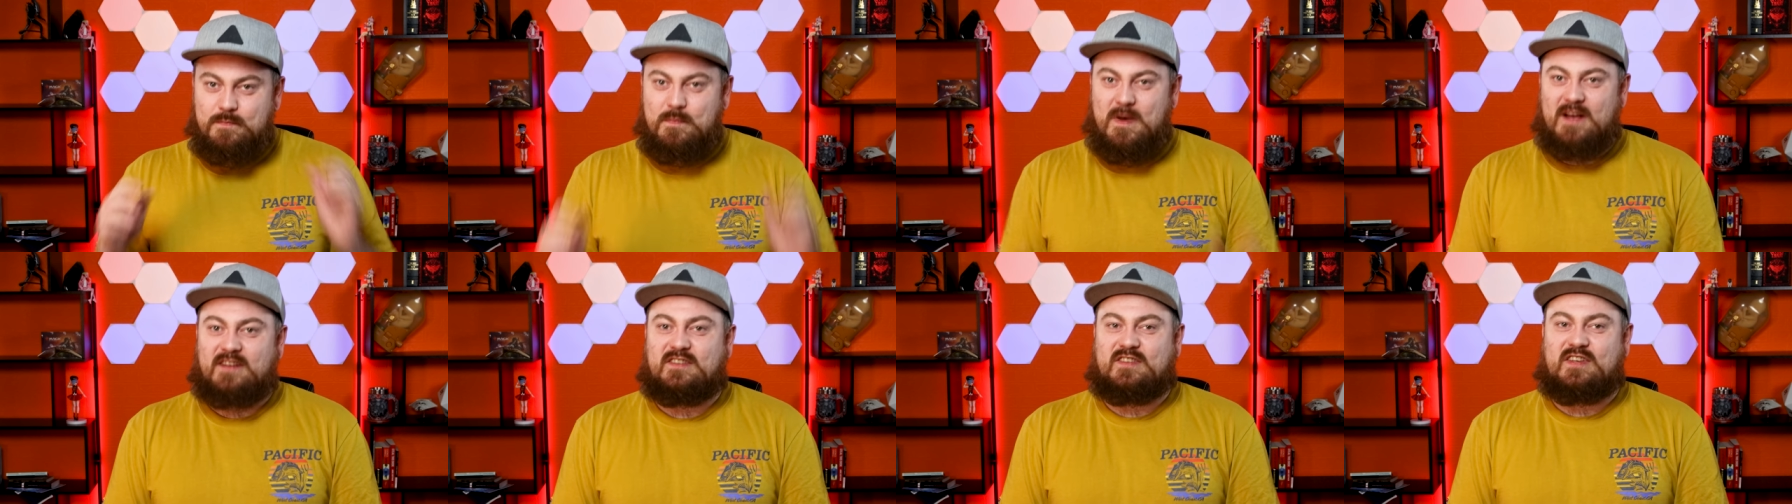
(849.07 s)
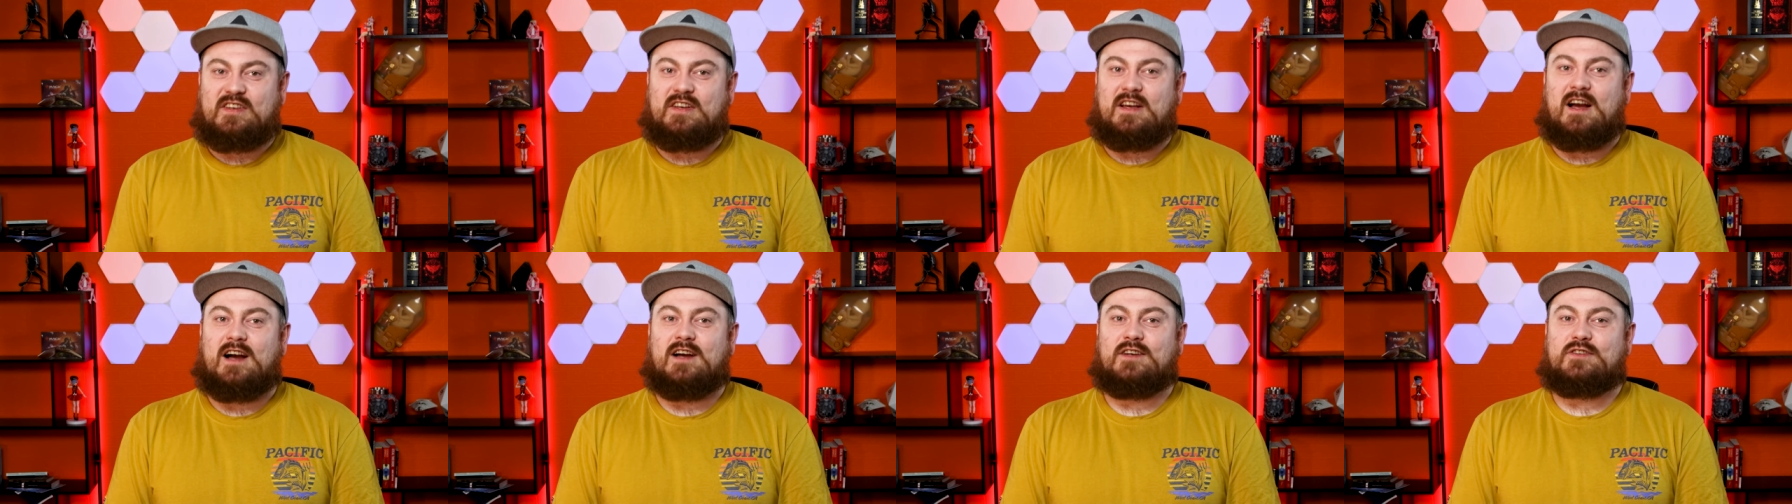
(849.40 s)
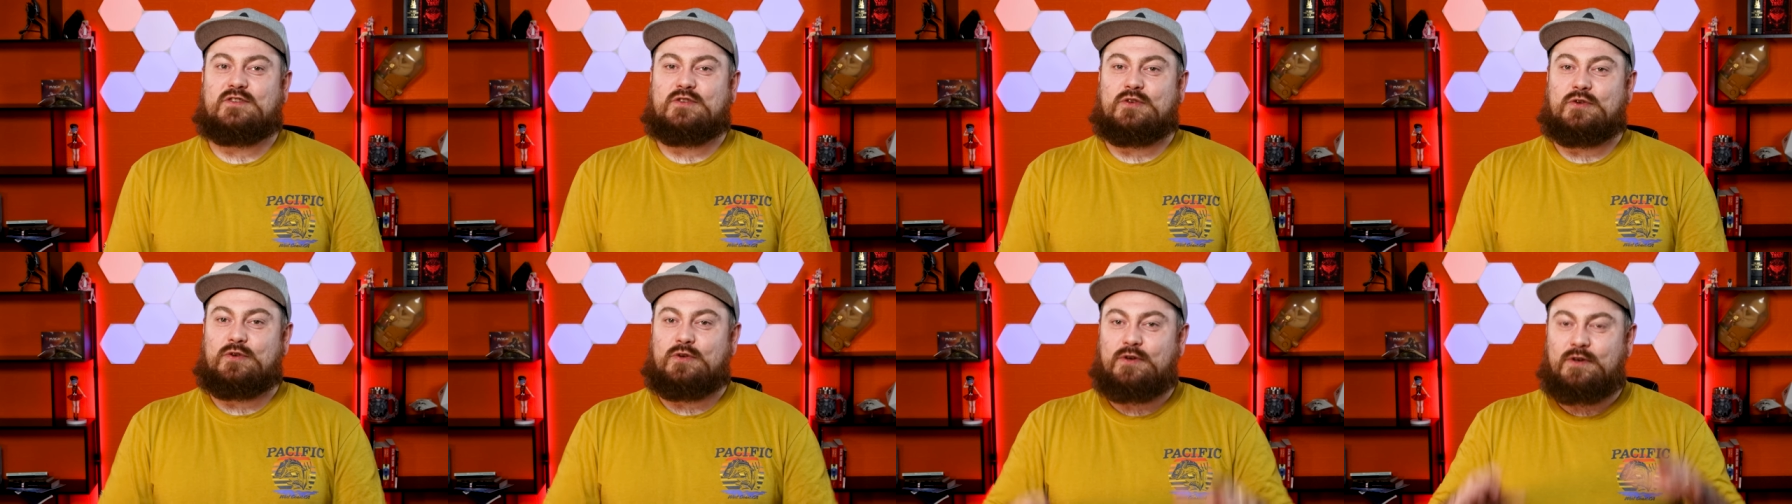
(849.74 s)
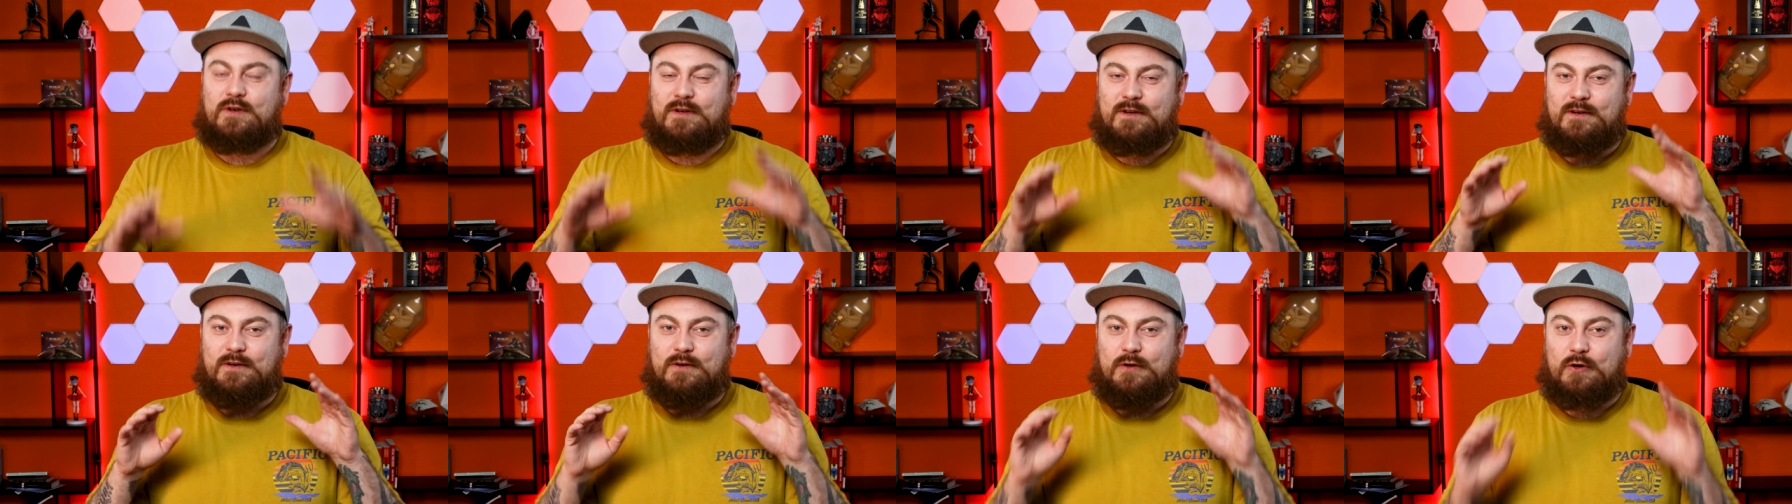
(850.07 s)
Mitsuyasu
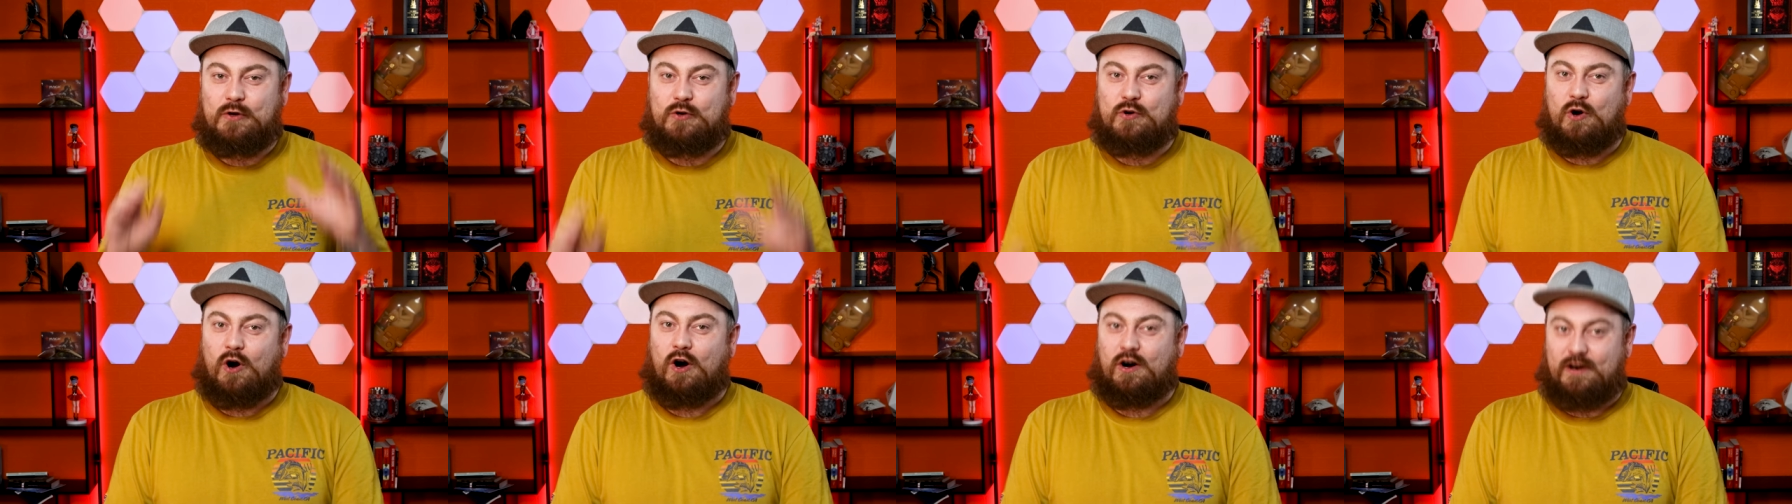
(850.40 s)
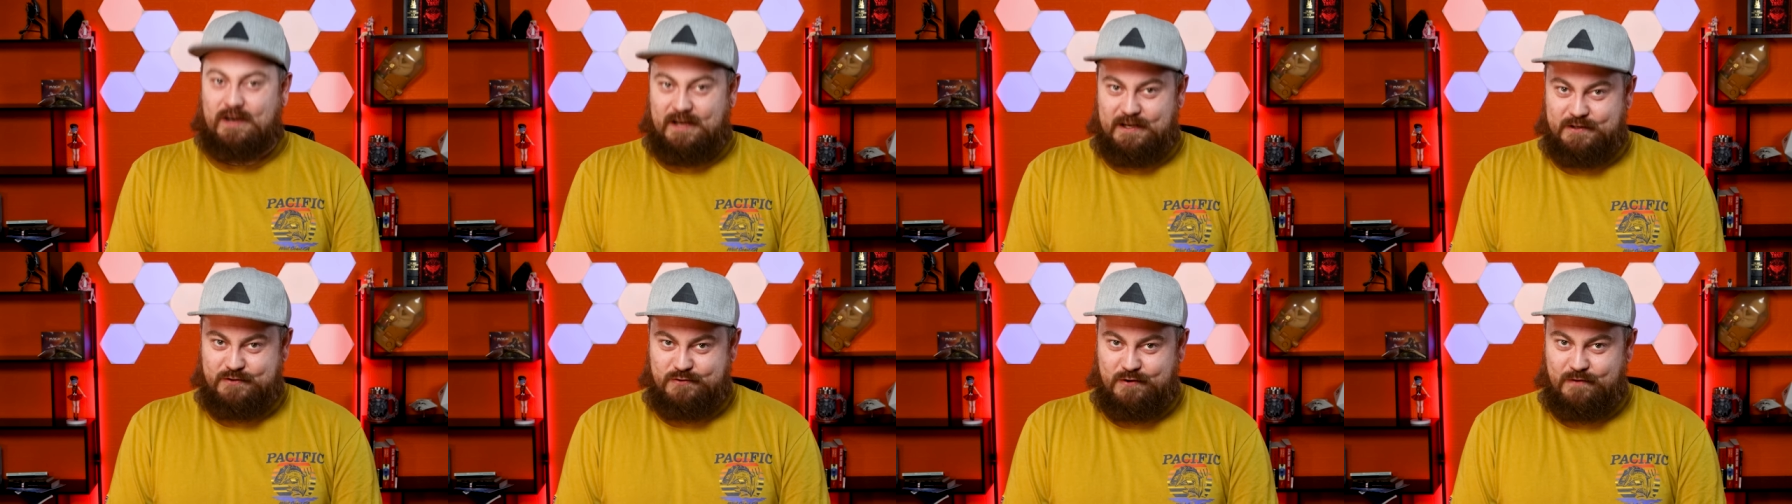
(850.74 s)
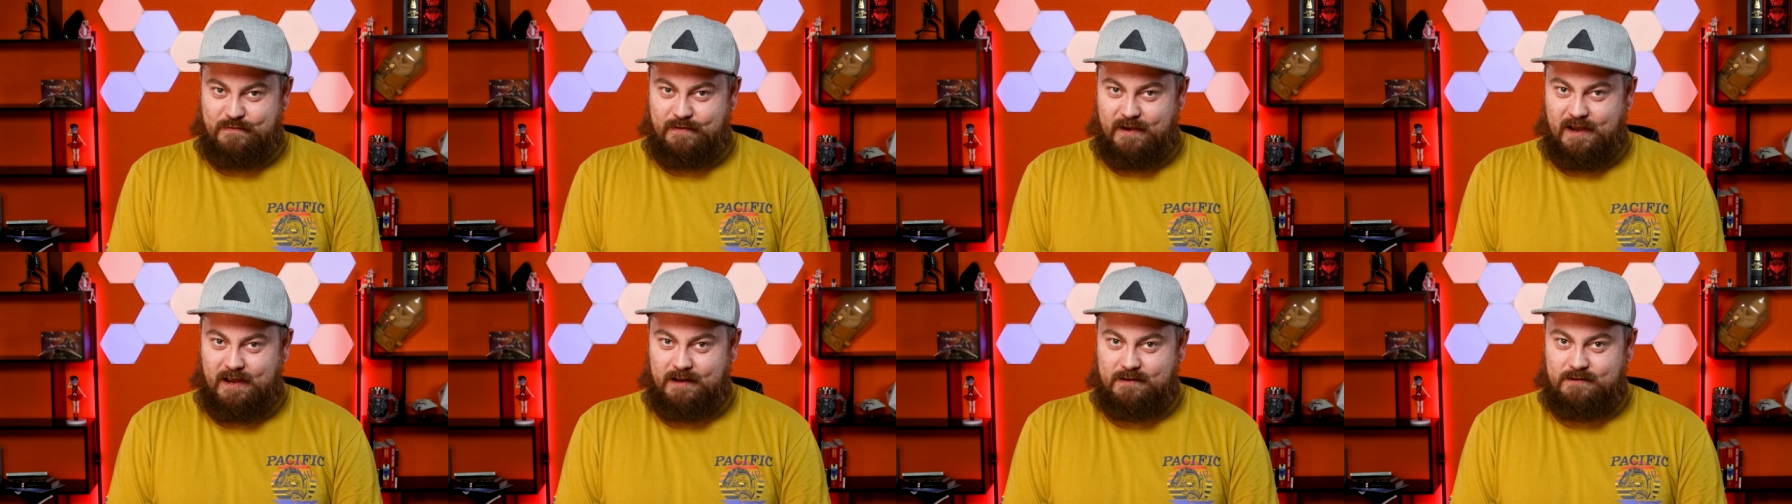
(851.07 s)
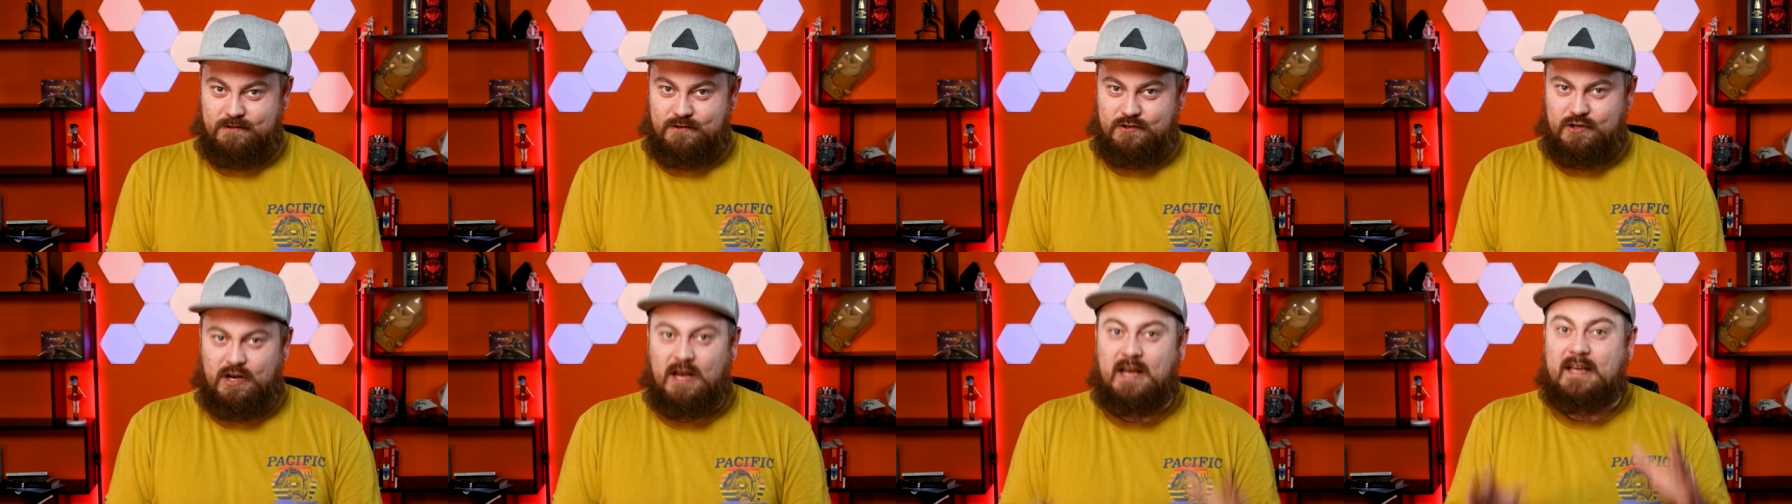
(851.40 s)
got his
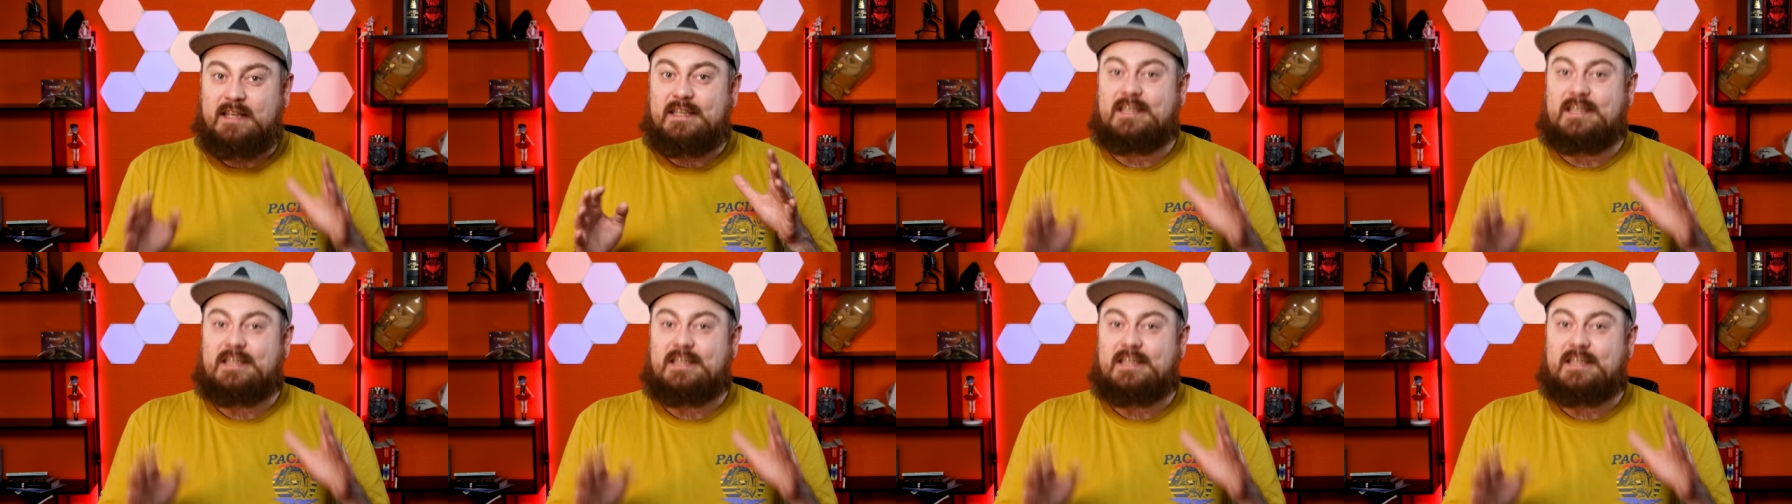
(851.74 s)
revenge.